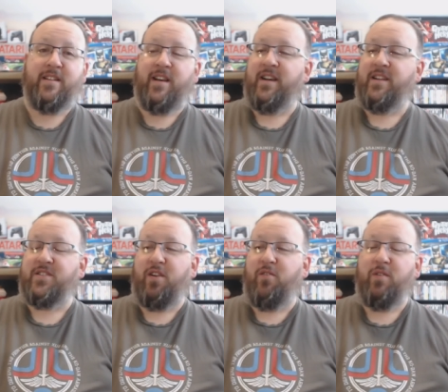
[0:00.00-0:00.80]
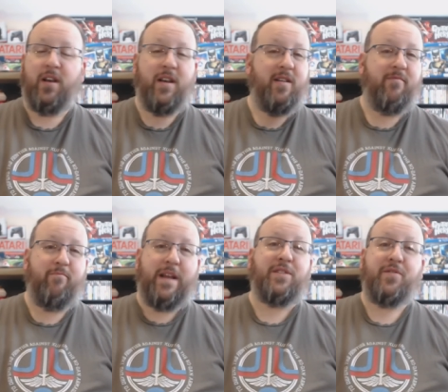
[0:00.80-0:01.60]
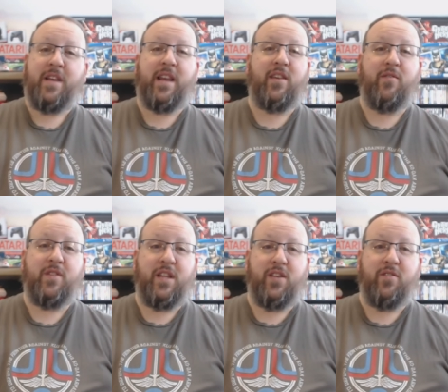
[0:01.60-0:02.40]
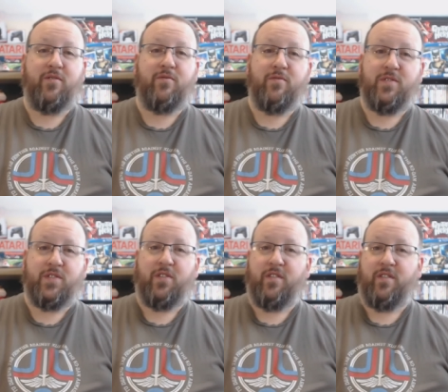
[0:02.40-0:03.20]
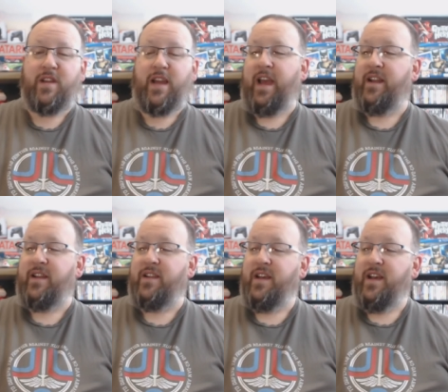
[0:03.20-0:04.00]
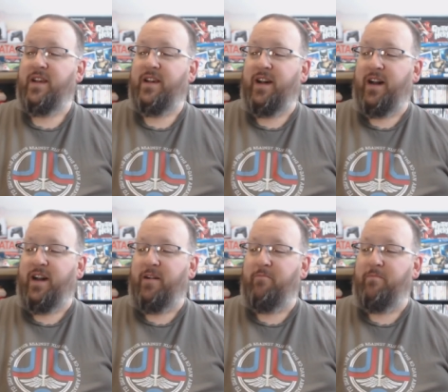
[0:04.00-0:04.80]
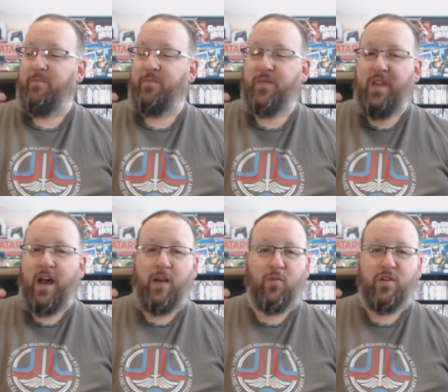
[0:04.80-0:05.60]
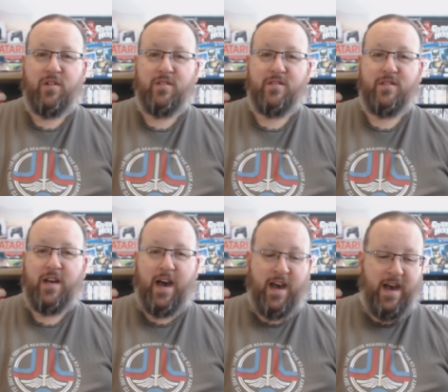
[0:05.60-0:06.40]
Uh, so, major thank you to you, sir, and um, I will. Uh,